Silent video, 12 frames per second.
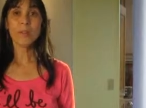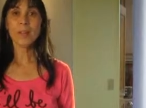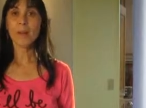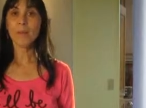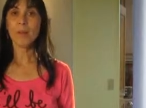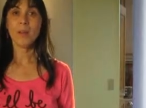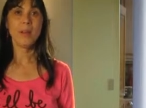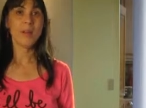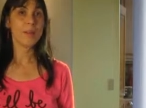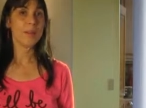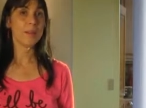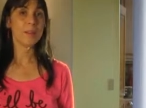camera
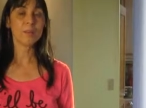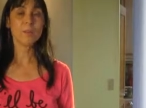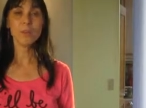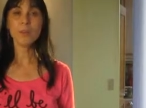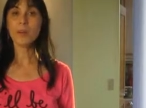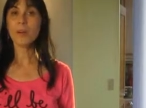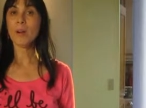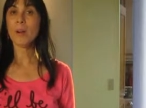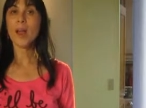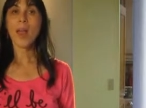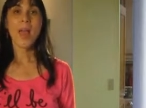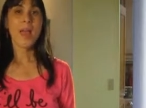and a computer
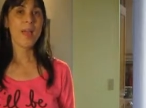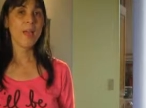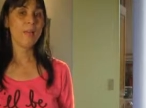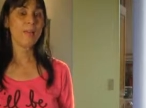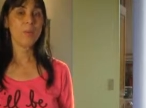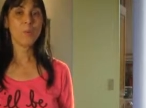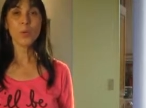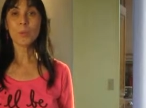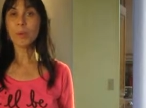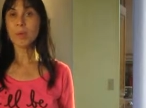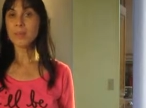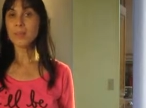and a word
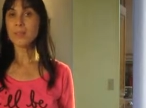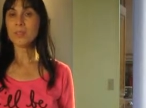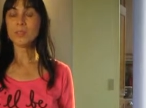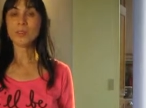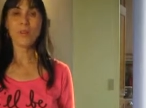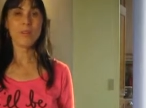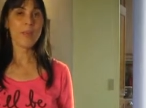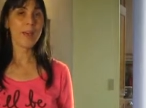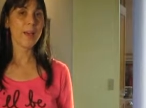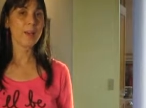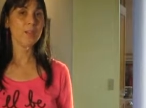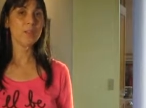processor that
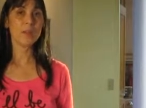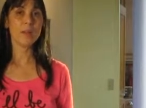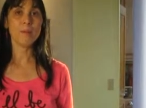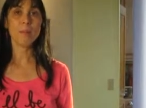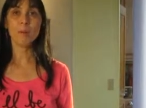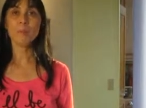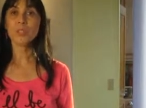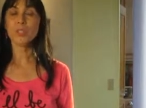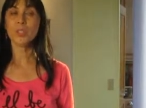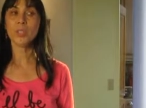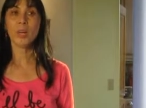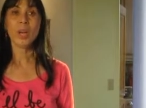has a
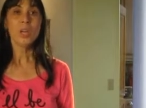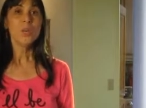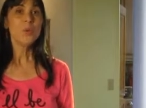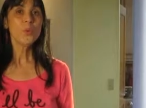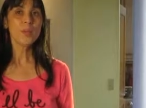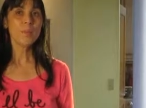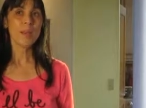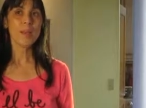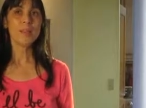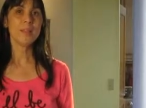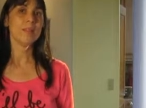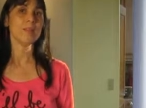publisher, you can
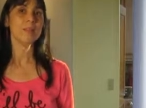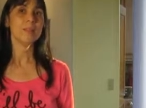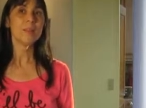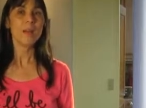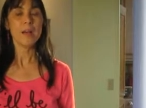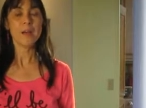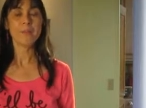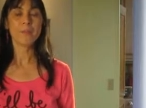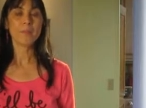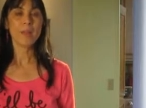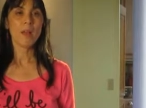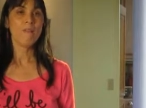make these
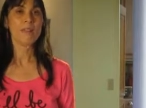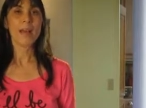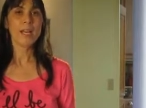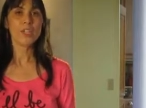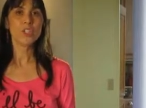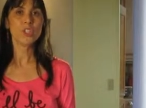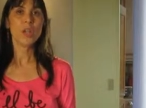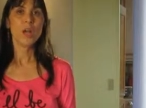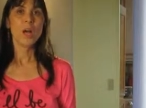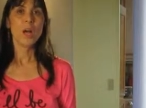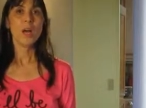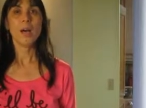flash
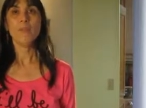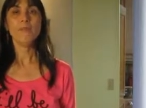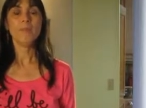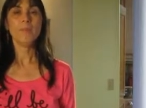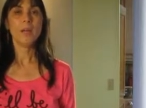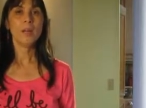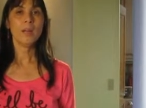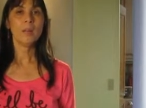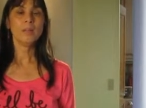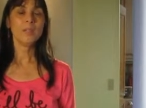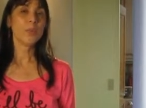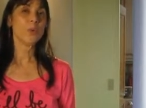
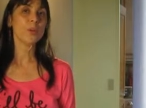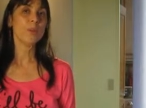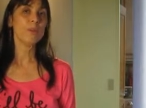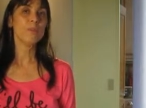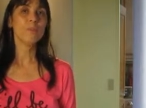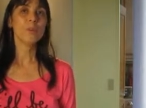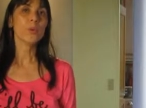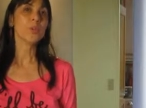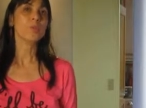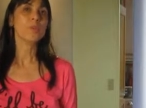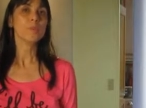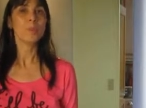decorative
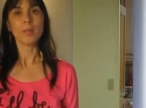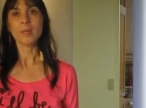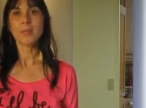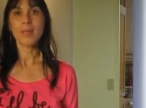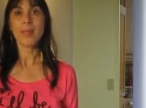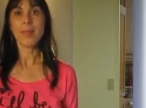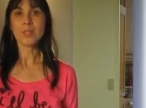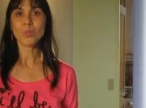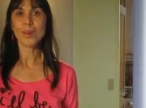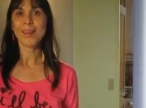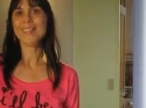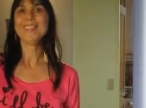Christmas books, and that's
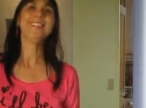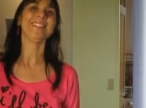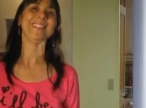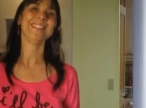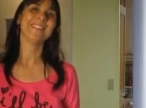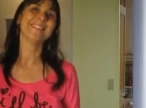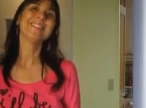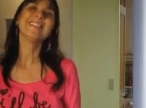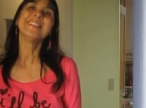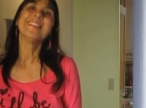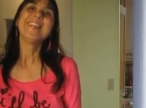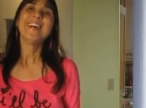what I intend to
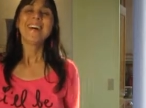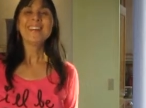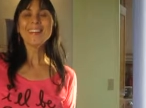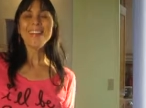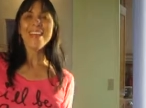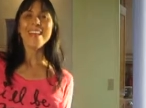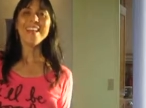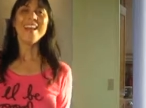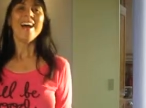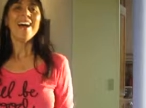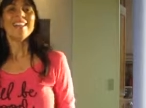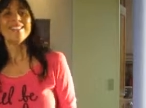do. Okay,
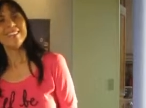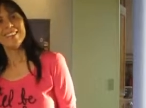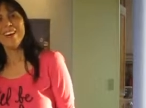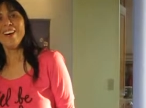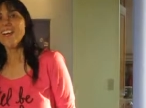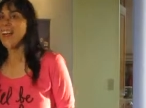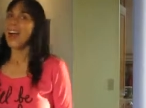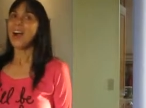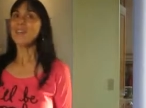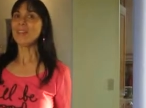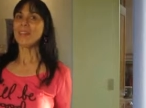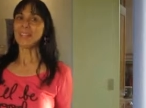so
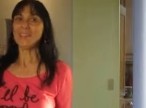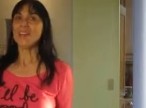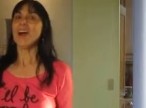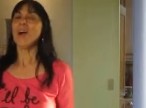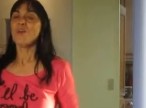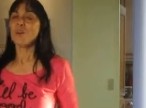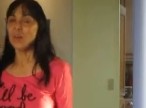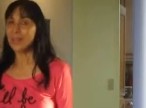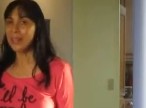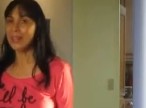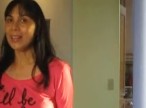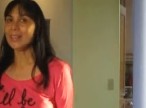I'm going to leave you. I'm
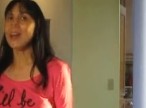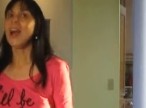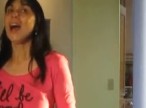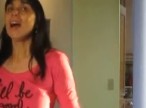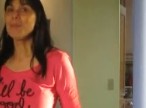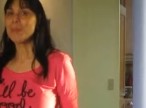really leaving. I'm